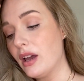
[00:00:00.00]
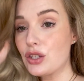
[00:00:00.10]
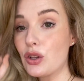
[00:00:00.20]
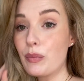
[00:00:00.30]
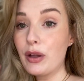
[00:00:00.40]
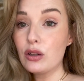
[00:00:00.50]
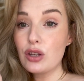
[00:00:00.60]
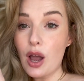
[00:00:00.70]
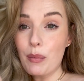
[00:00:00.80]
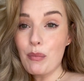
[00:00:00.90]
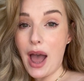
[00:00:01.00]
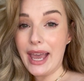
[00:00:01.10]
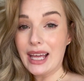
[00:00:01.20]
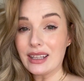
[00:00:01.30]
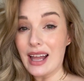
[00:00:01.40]
So the Pillow Talk
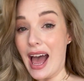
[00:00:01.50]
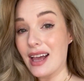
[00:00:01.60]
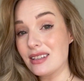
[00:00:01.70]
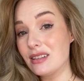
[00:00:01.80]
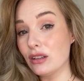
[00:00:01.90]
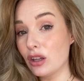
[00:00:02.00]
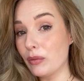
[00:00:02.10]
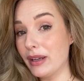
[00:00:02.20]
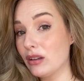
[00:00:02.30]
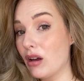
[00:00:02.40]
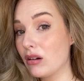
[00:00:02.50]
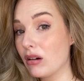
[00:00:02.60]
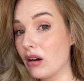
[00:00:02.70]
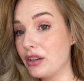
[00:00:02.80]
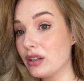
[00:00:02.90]
might last a little bit longer
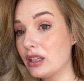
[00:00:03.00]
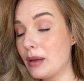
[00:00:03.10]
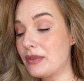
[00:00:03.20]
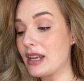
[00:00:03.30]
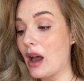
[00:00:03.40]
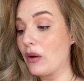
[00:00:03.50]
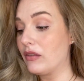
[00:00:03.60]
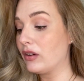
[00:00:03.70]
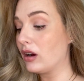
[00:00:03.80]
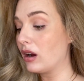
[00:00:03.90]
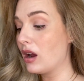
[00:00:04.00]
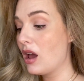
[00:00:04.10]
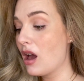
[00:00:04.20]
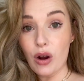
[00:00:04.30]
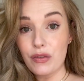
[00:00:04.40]
on your lips. However,
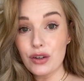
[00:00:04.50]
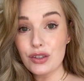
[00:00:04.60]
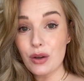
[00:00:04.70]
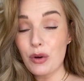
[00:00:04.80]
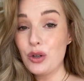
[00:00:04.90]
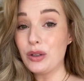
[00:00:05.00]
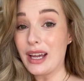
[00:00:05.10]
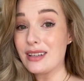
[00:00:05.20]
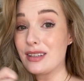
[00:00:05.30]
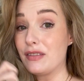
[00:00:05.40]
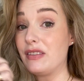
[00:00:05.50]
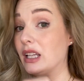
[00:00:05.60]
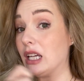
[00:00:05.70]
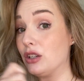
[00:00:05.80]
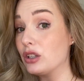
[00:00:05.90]
if you're someone who likes to fill
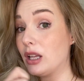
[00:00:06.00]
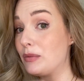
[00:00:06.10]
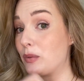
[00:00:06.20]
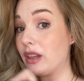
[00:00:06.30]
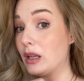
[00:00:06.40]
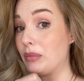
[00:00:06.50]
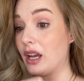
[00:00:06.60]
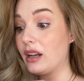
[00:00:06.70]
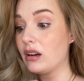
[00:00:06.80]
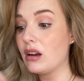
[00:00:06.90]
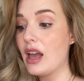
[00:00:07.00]
in your lips with lip liner,